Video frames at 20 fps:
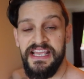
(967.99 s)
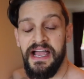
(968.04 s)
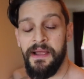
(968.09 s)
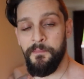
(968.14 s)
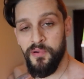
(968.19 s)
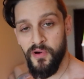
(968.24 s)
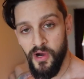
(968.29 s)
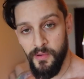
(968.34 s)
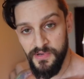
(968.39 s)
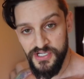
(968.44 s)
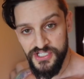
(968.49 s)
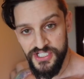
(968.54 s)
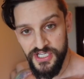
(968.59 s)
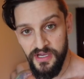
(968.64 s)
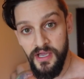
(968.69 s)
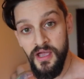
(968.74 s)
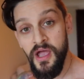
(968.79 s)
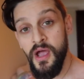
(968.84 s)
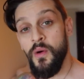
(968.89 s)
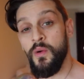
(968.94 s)
I promise
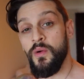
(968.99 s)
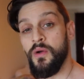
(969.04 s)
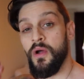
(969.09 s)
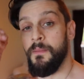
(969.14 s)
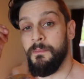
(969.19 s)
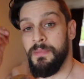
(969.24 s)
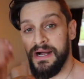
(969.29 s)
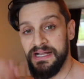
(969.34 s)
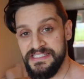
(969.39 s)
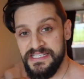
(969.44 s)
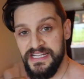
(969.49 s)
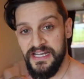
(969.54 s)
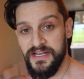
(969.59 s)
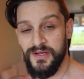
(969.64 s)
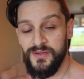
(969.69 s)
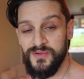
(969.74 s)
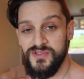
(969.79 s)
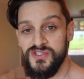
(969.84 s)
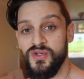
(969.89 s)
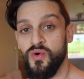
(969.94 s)
you, we're going back to that
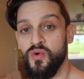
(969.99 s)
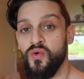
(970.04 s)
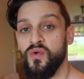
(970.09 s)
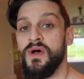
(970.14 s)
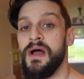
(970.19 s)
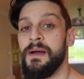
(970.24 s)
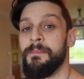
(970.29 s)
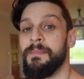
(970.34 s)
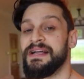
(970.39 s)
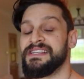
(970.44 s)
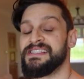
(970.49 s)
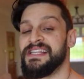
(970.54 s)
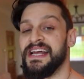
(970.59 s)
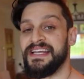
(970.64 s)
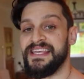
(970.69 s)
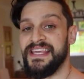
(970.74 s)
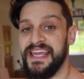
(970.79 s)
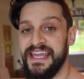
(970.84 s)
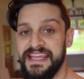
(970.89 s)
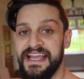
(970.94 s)
old school, back to
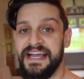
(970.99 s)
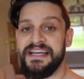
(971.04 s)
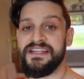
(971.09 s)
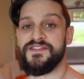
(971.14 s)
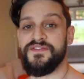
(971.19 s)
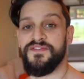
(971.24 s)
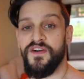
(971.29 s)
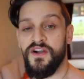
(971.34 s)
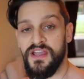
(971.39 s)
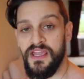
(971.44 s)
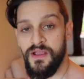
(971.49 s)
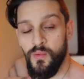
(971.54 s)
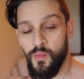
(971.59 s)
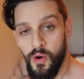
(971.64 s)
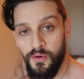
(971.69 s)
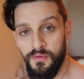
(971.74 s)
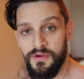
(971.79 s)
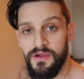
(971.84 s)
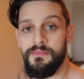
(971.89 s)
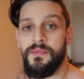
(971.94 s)
that kick ass fucking
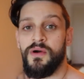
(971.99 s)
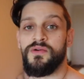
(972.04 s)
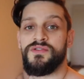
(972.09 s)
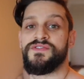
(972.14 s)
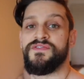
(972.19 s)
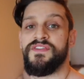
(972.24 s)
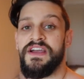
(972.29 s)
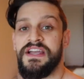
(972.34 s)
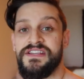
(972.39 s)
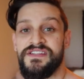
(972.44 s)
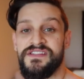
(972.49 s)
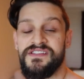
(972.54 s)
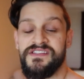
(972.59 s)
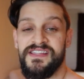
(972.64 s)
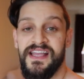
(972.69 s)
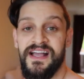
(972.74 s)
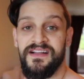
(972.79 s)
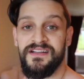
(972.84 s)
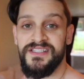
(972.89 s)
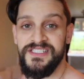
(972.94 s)
warrior motivation
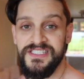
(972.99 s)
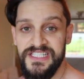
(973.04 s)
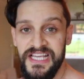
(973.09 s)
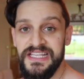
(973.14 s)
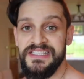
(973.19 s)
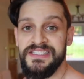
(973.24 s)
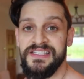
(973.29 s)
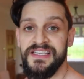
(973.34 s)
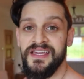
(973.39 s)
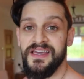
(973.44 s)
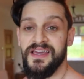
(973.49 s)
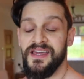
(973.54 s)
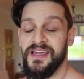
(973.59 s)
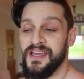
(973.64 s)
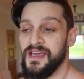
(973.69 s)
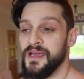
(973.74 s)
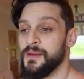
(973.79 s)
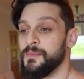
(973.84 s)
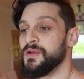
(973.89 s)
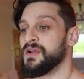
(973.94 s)
style shit
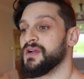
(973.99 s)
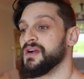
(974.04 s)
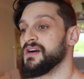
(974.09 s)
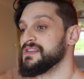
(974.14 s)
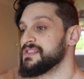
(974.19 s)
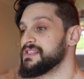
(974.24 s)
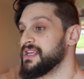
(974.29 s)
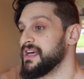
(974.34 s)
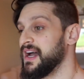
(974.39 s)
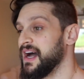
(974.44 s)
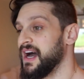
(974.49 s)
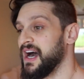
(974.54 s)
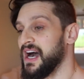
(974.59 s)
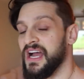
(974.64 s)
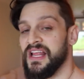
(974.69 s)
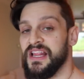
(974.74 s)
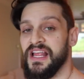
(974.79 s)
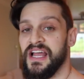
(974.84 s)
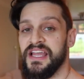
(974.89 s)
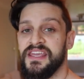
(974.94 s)
because
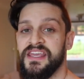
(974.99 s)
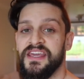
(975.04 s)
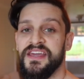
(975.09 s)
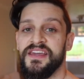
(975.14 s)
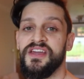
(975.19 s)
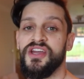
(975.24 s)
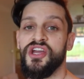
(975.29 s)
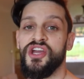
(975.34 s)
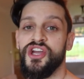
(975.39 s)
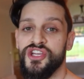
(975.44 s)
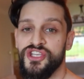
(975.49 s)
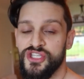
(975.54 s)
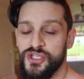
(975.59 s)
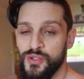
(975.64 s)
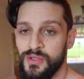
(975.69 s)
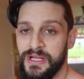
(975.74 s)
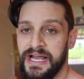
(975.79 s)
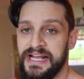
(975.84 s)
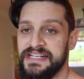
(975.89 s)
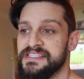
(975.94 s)
I like it,
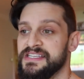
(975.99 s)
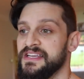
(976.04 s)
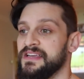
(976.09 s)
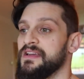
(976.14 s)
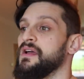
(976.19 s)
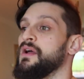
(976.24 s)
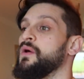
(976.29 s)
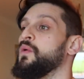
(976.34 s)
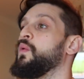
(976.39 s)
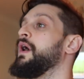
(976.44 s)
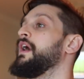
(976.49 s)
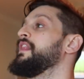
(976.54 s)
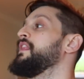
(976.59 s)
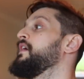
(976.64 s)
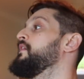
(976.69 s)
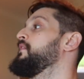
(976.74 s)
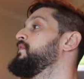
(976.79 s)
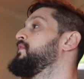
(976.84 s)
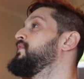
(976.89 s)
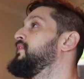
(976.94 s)
you liked it. Why
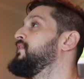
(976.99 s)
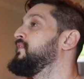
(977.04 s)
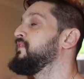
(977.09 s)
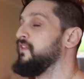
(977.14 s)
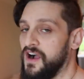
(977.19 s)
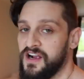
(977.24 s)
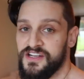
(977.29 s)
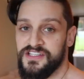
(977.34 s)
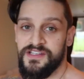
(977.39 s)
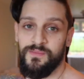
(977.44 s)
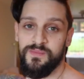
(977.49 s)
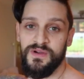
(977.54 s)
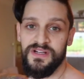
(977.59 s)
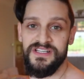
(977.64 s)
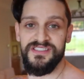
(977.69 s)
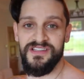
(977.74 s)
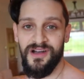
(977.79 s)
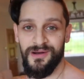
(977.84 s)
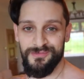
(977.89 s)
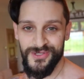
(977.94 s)
the fuck did we
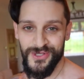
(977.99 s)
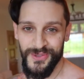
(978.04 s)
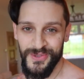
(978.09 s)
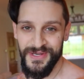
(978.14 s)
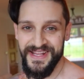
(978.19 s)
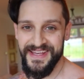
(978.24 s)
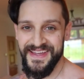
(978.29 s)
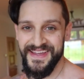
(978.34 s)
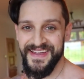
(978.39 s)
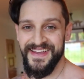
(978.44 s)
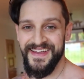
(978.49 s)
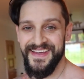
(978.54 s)
stop doing it?